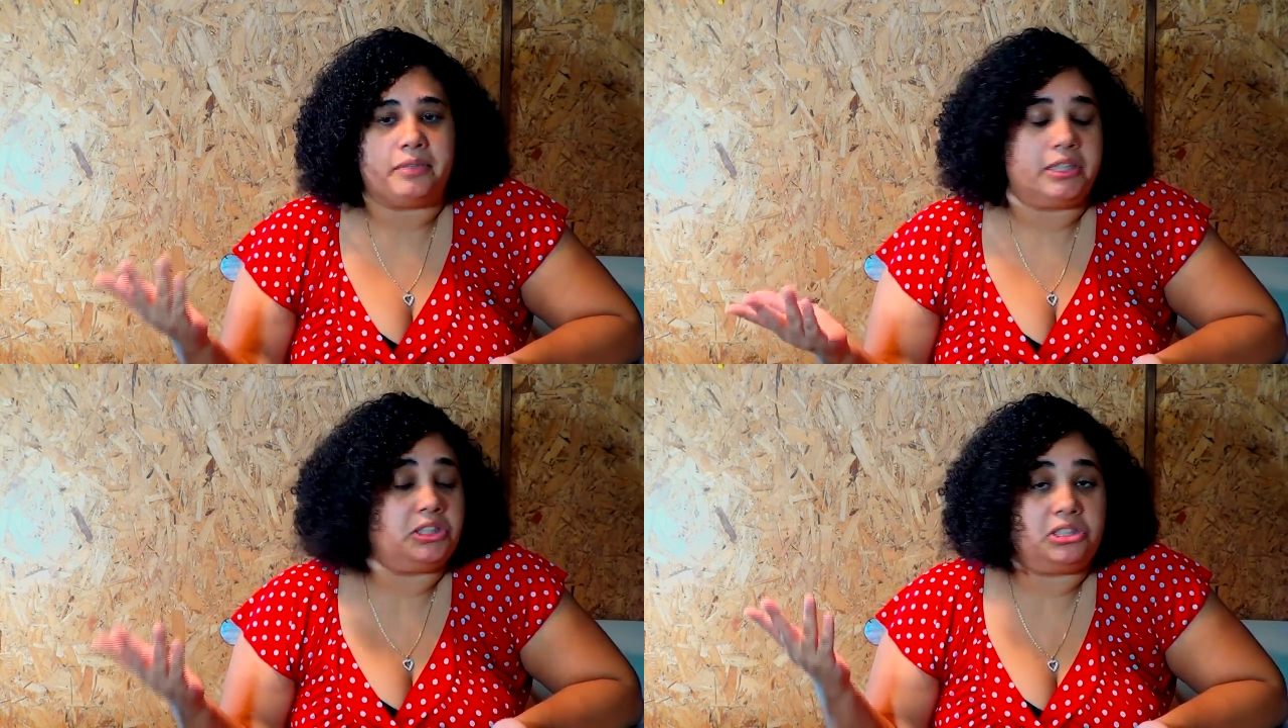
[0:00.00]

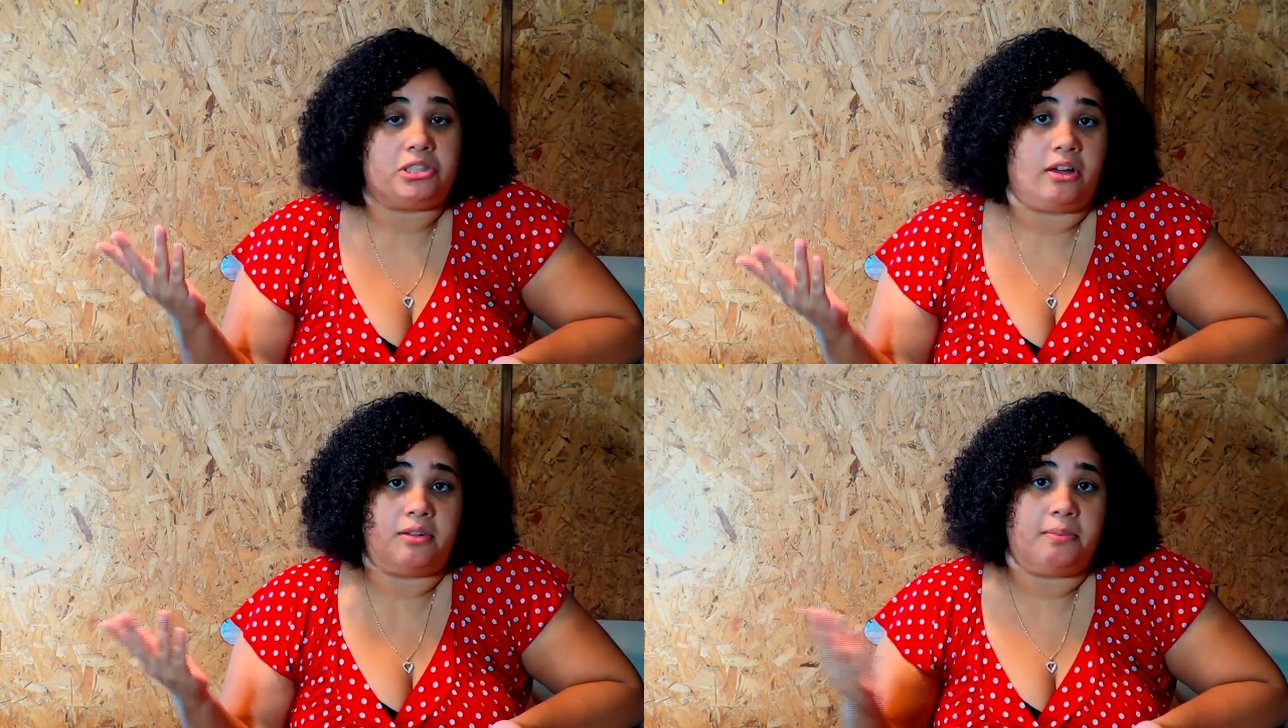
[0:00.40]
It just
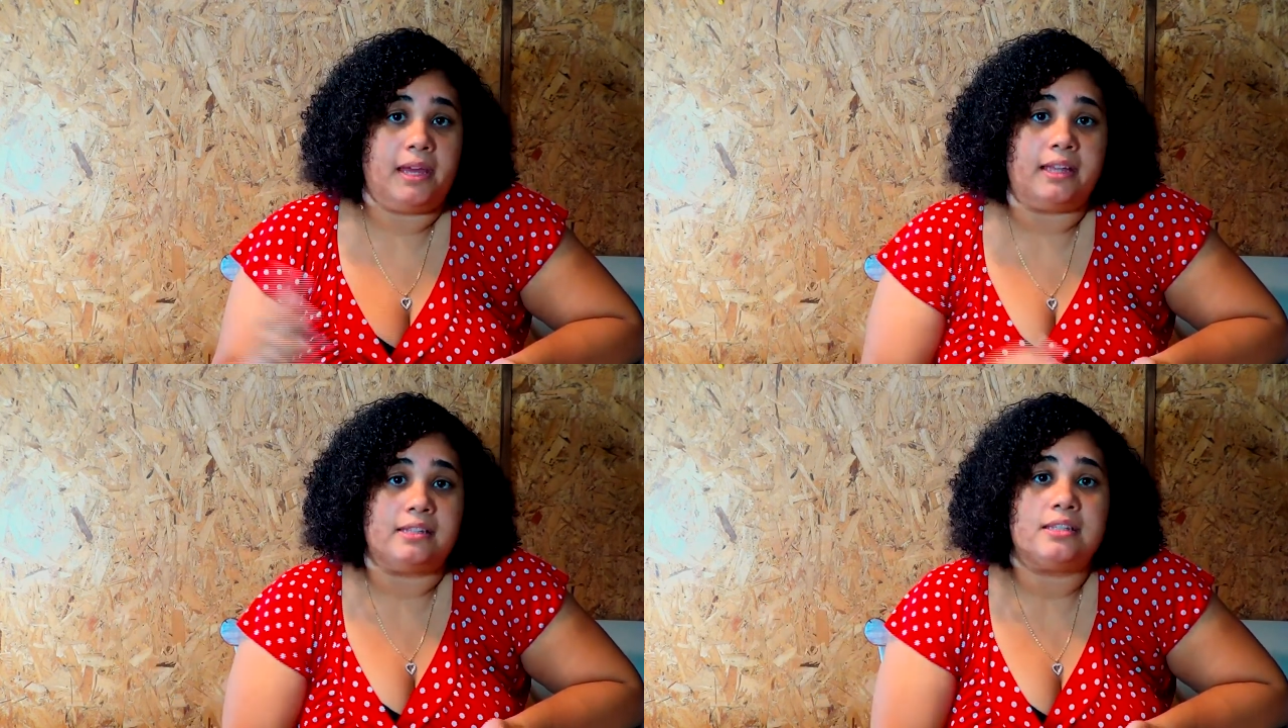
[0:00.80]
all
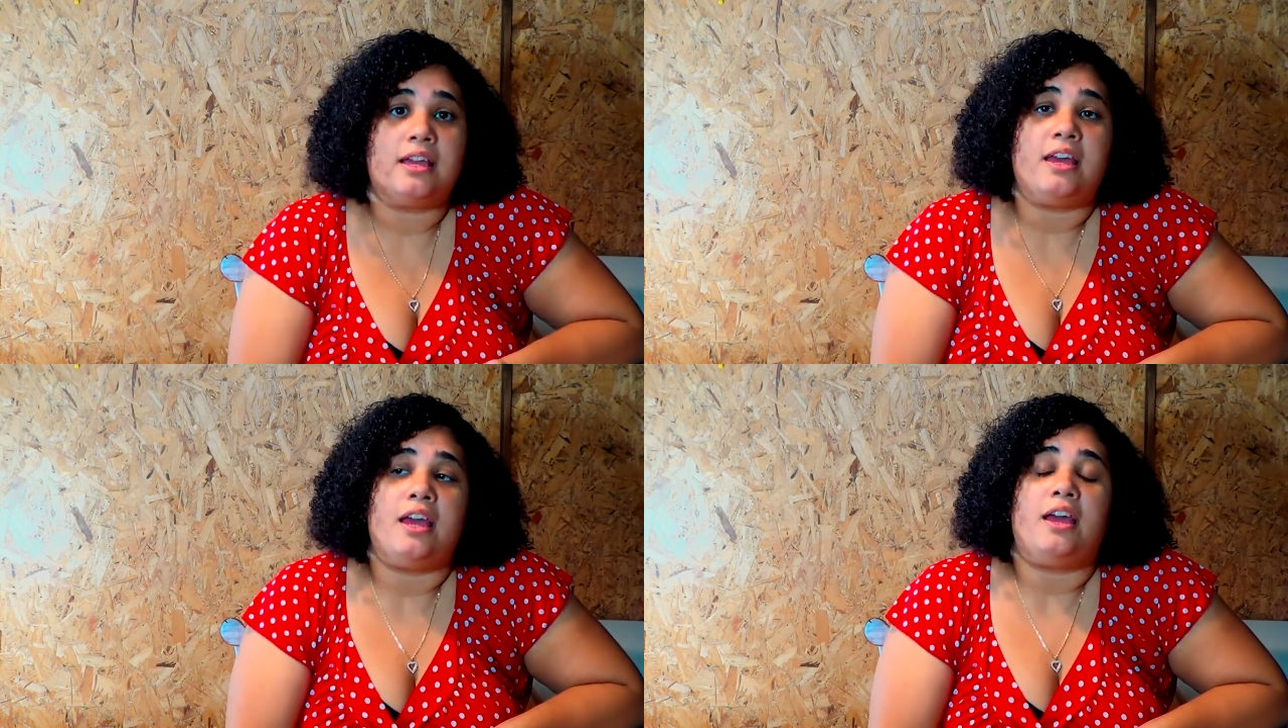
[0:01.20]
depends.
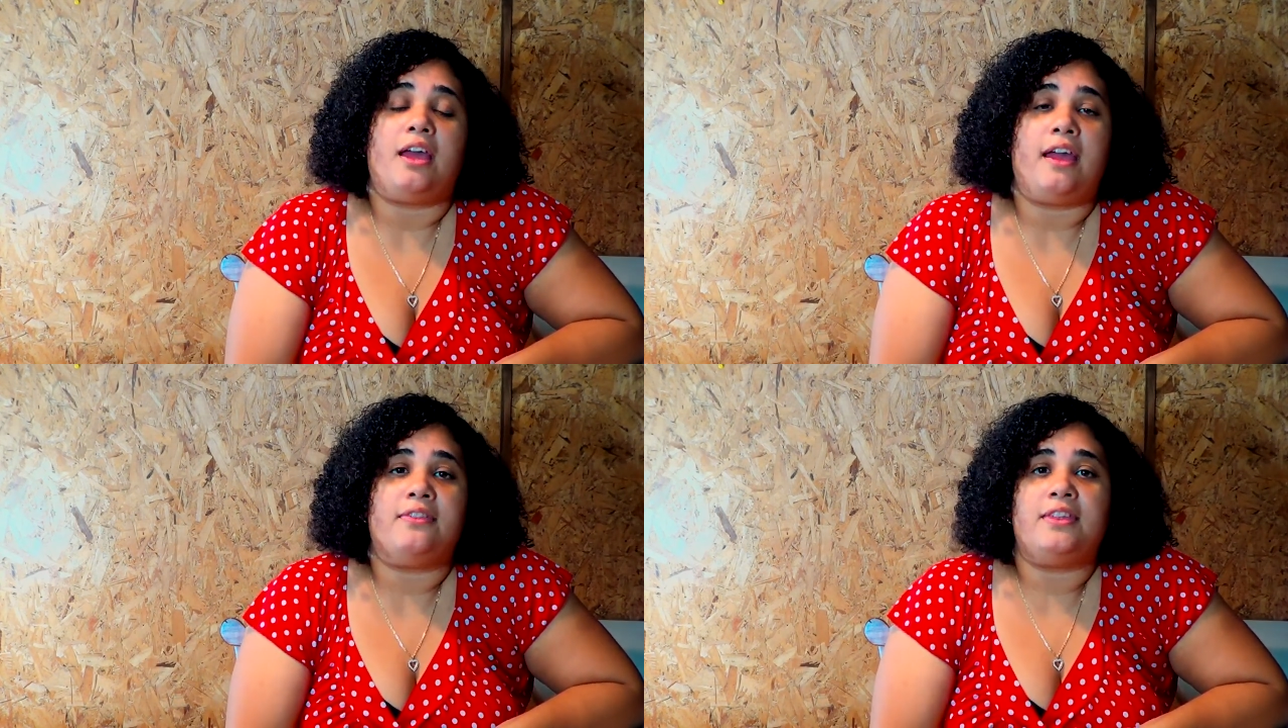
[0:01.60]

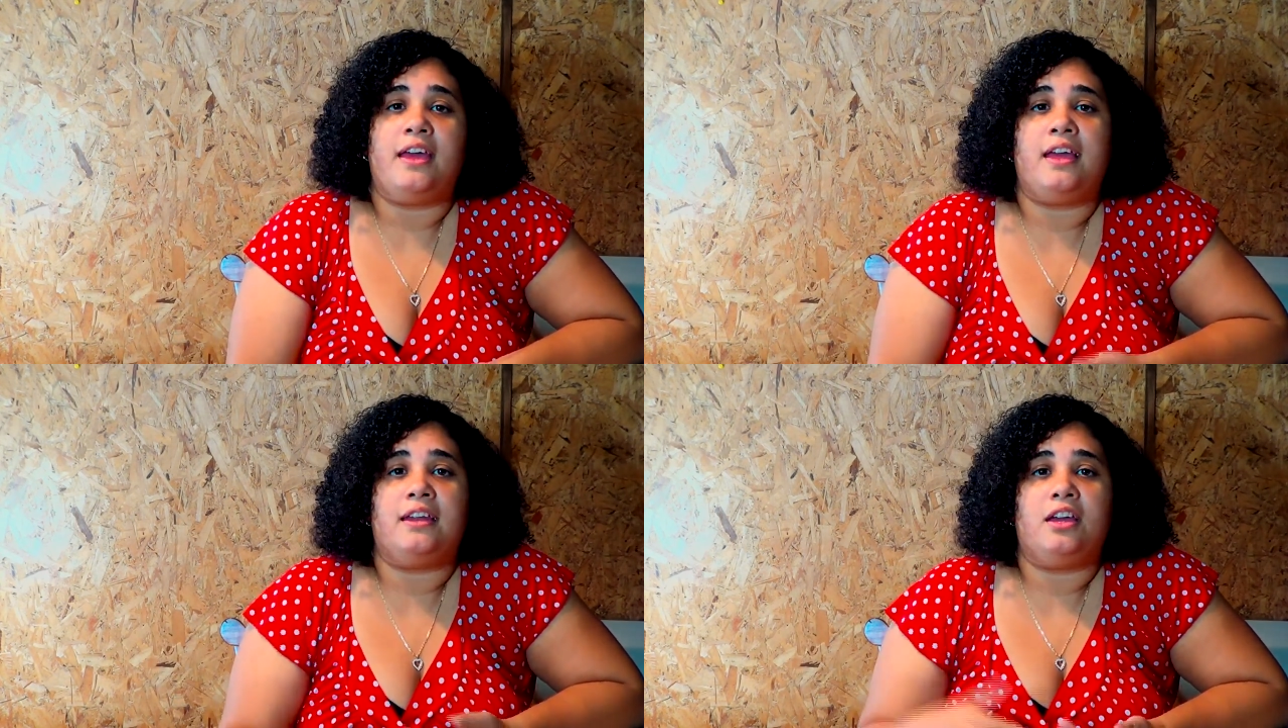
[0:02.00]
And
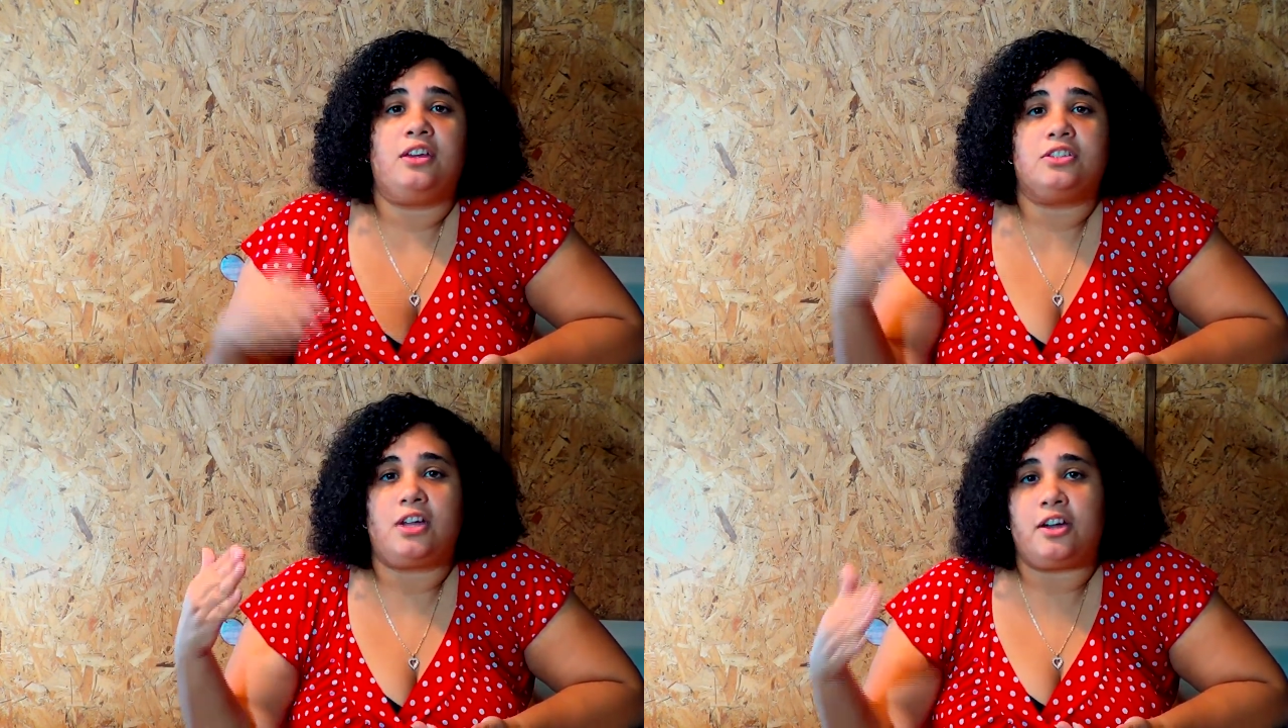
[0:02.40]
then,
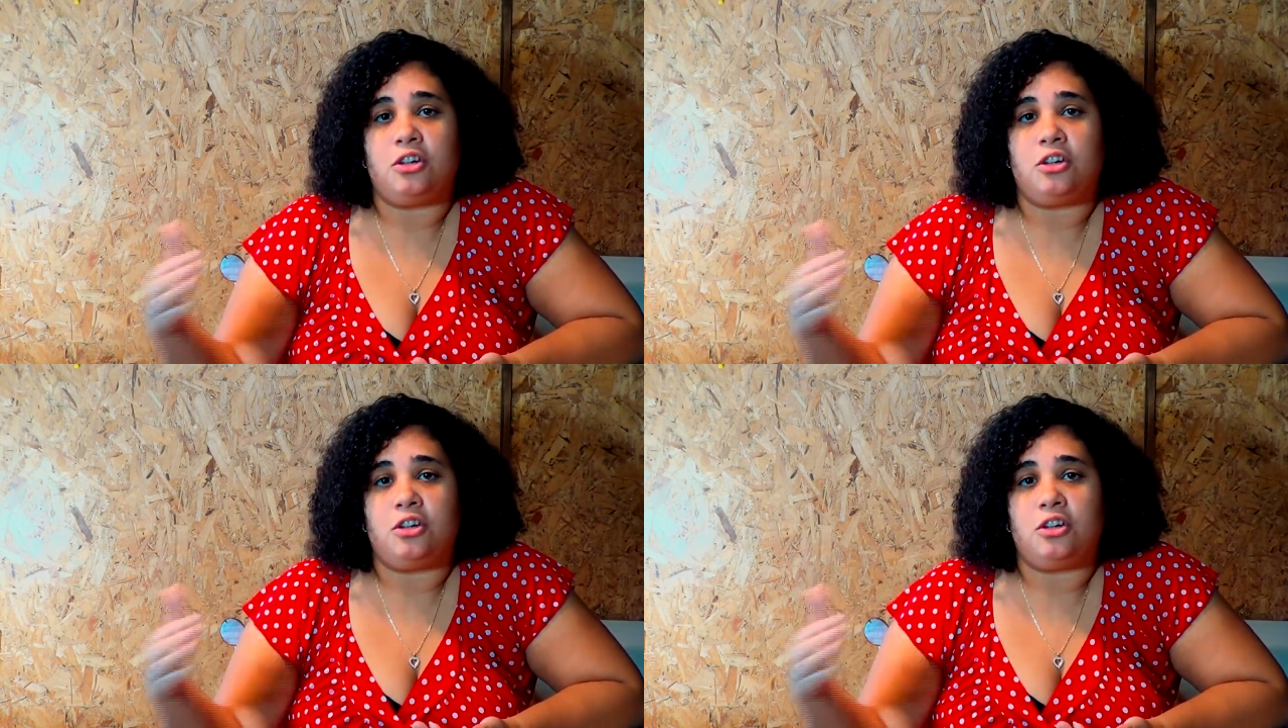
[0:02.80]
so I